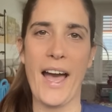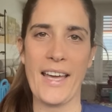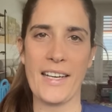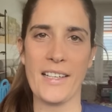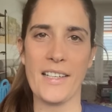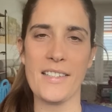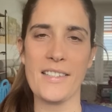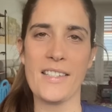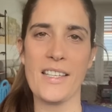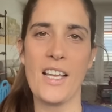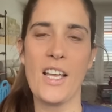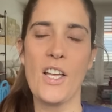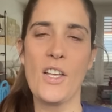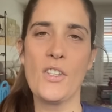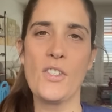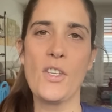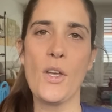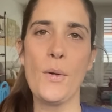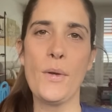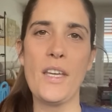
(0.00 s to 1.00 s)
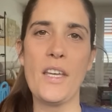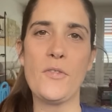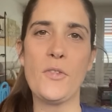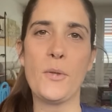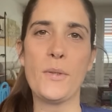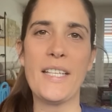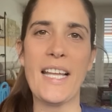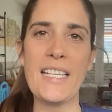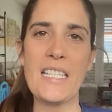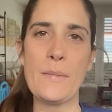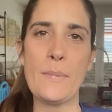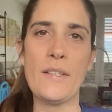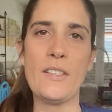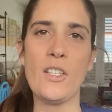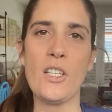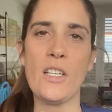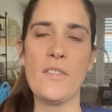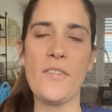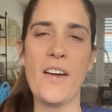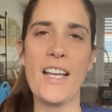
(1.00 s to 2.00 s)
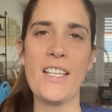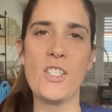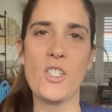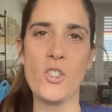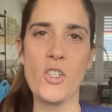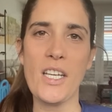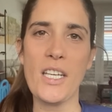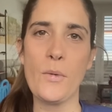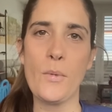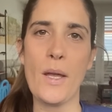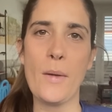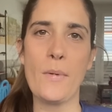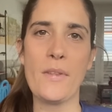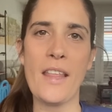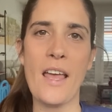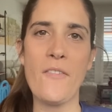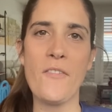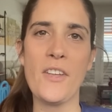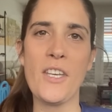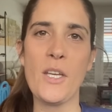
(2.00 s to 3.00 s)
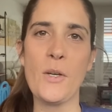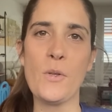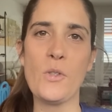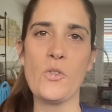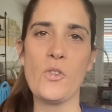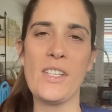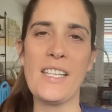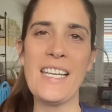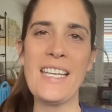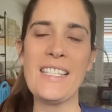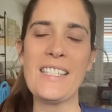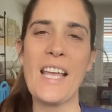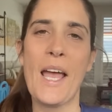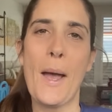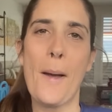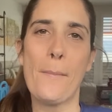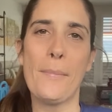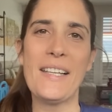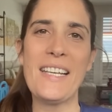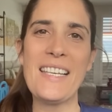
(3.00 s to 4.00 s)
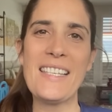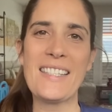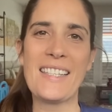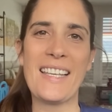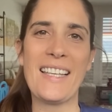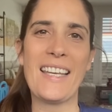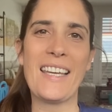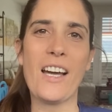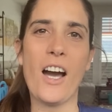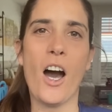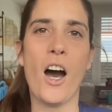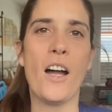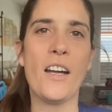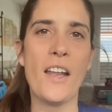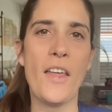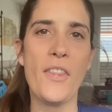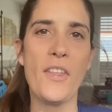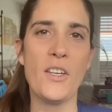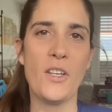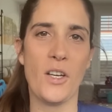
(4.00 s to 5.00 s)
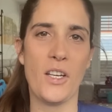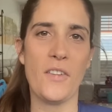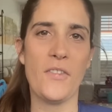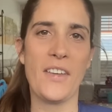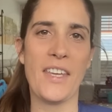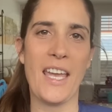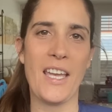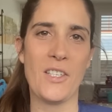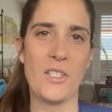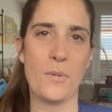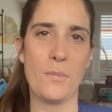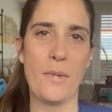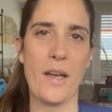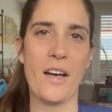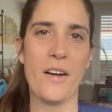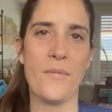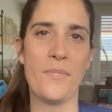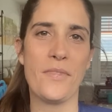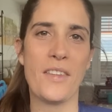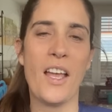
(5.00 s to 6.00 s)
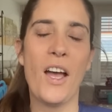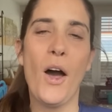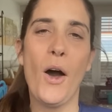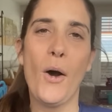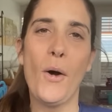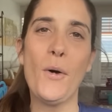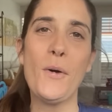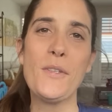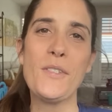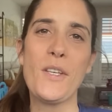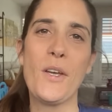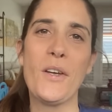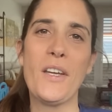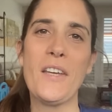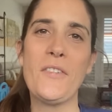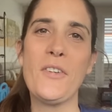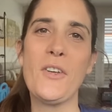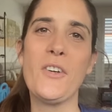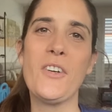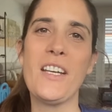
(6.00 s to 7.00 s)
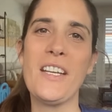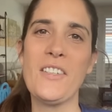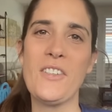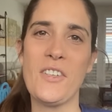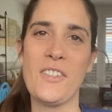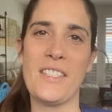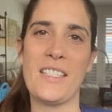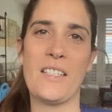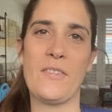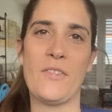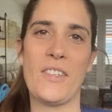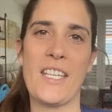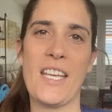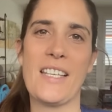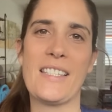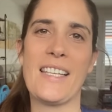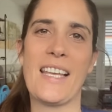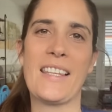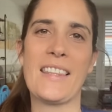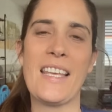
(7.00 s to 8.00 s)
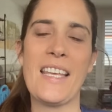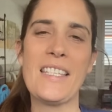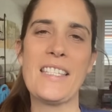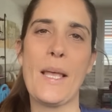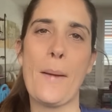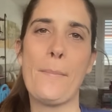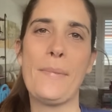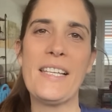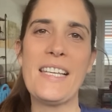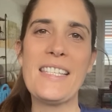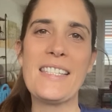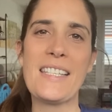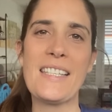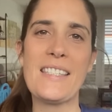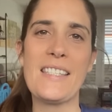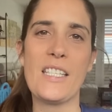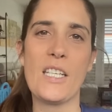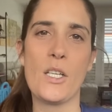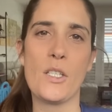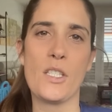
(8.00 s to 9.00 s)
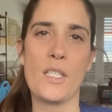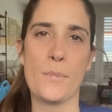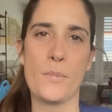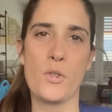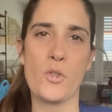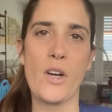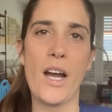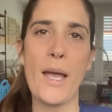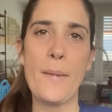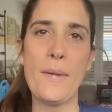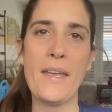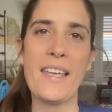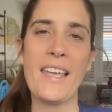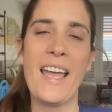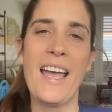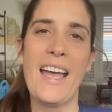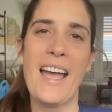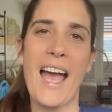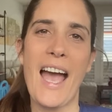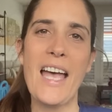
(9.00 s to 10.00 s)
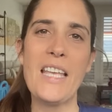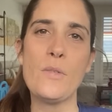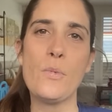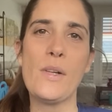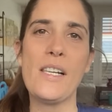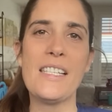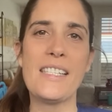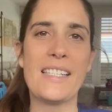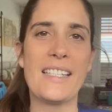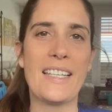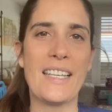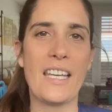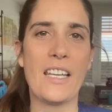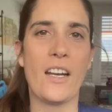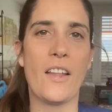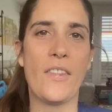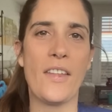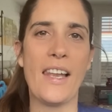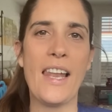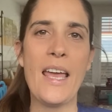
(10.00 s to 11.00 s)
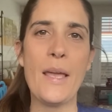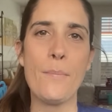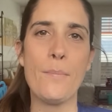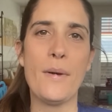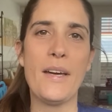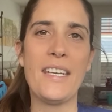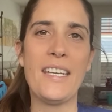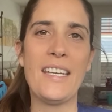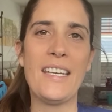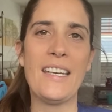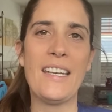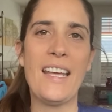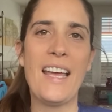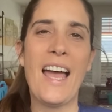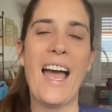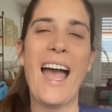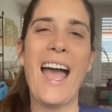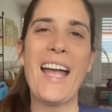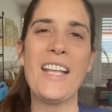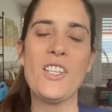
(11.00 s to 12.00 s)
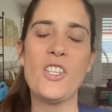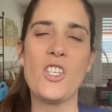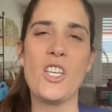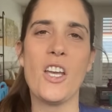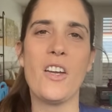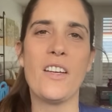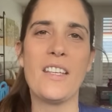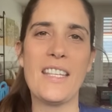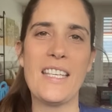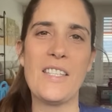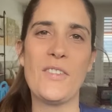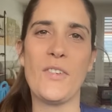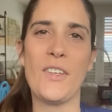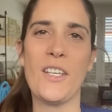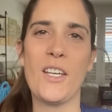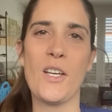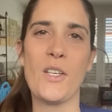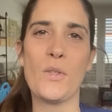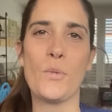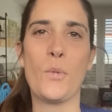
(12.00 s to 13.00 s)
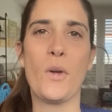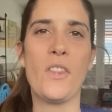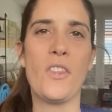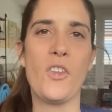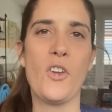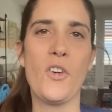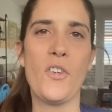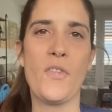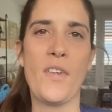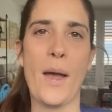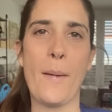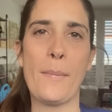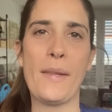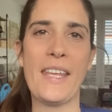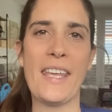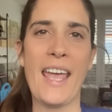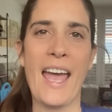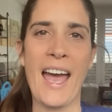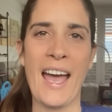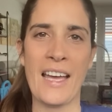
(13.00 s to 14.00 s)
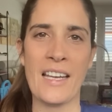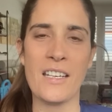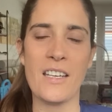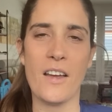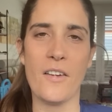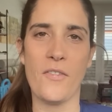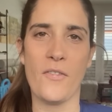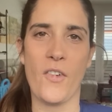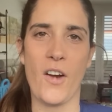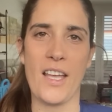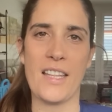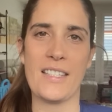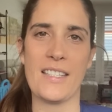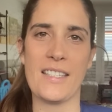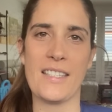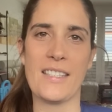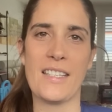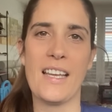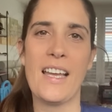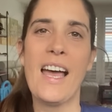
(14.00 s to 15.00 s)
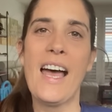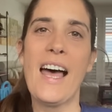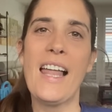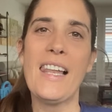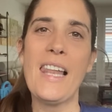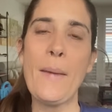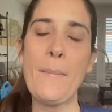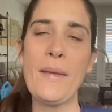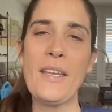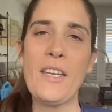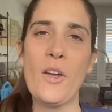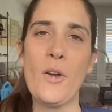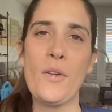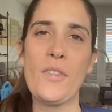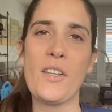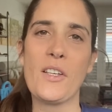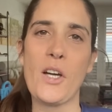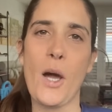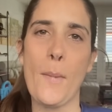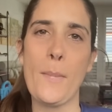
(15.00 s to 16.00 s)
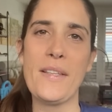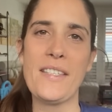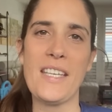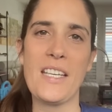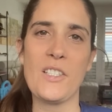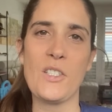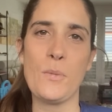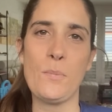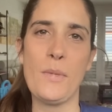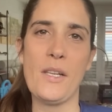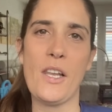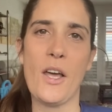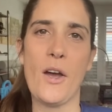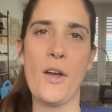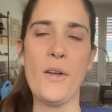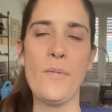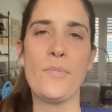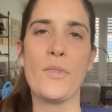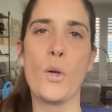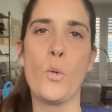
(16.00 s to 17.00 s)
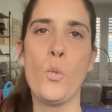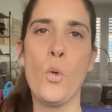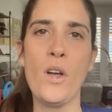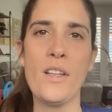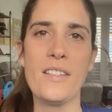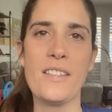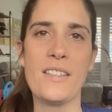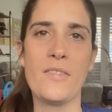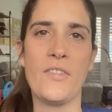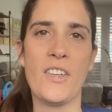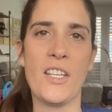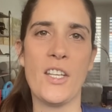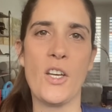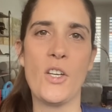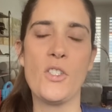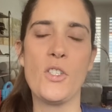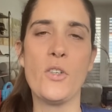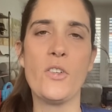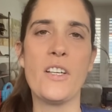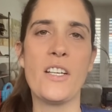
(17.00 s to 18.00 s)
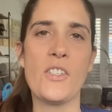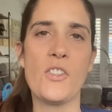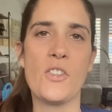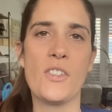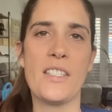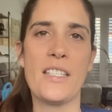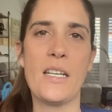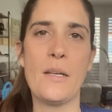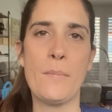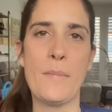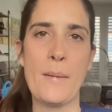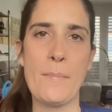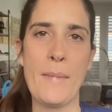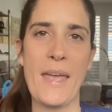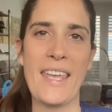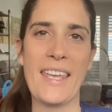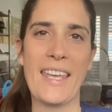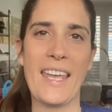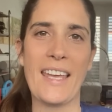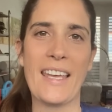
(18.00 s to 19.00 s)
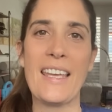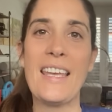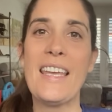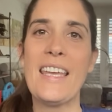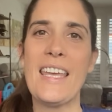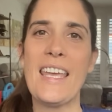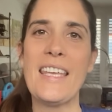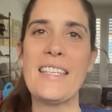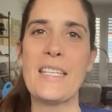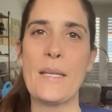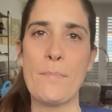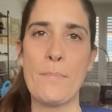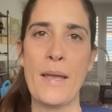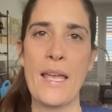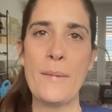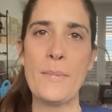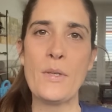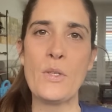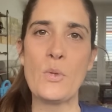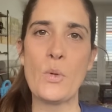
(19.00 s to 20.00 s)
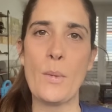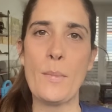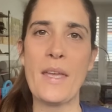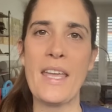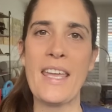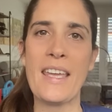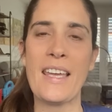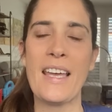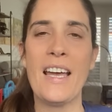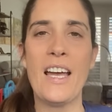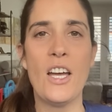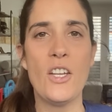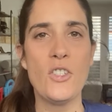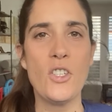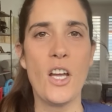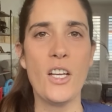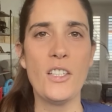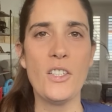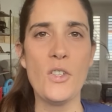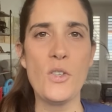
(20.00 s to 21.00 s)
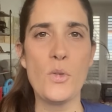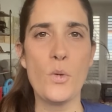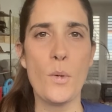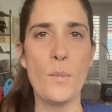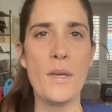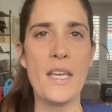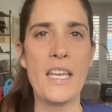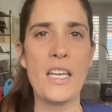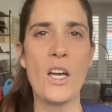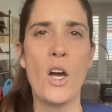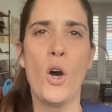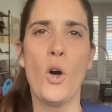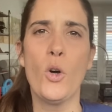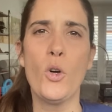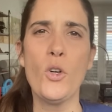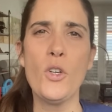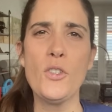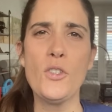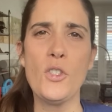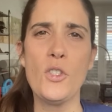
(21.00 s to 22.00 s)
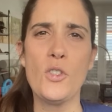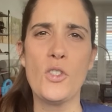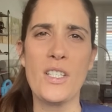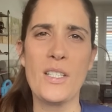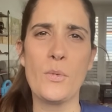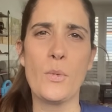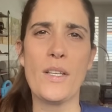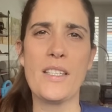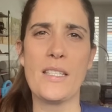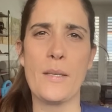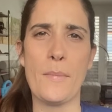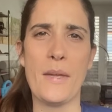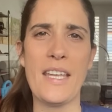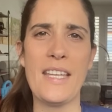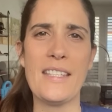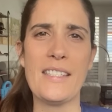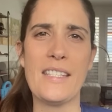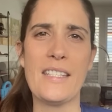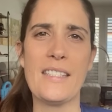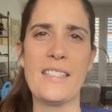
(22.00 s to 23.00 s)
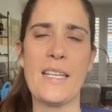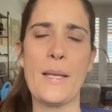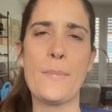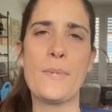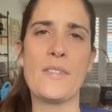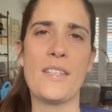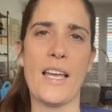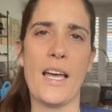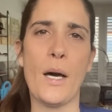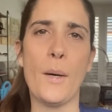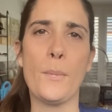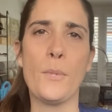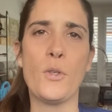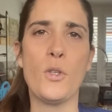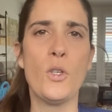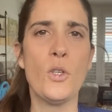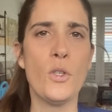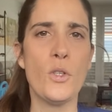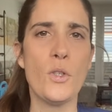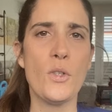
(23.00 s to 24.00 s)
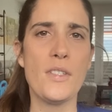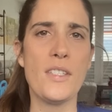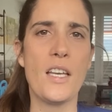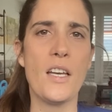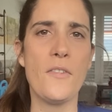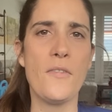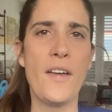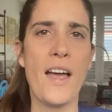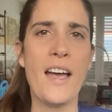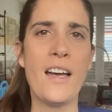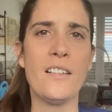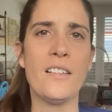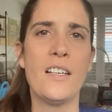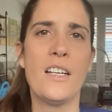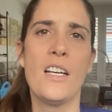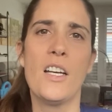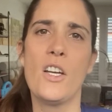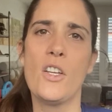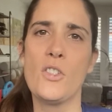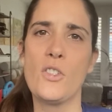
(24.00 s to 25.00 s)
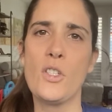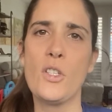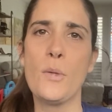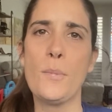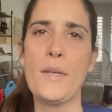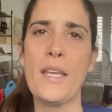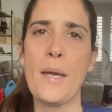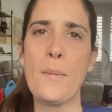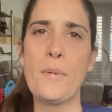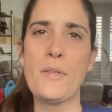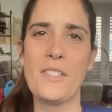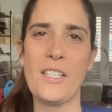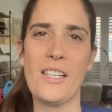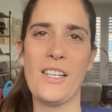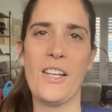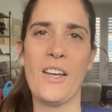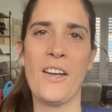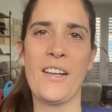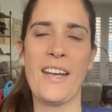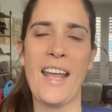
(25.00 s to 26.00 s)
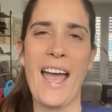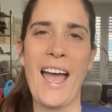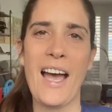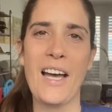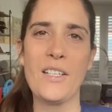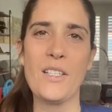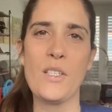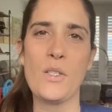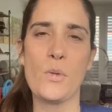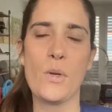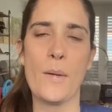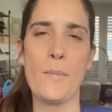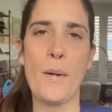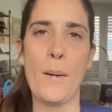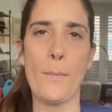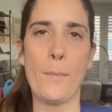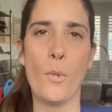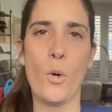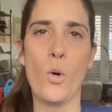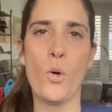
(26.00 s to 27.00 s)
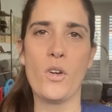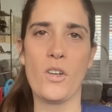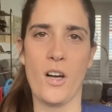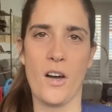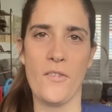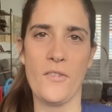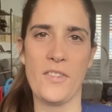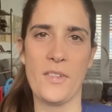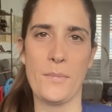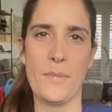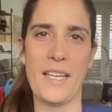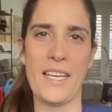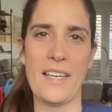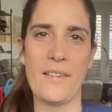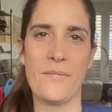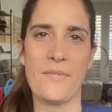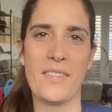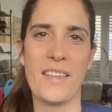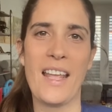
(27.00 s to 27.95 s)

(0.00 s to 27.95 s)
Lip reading: adults. So if you'd like to be notified straight away when that video is released, please click on the notification bell. Also, if you're interested in videos like this, please consider subscribing as well as clicking on the like button and sharing these videos with your family and friends. Let me know in the comment section below what videos you're interested in me making. Is it baby swimming, toddler swimming, or do you just want some hints and tips to help you yourself out to be able to learn how to swim more comfortably?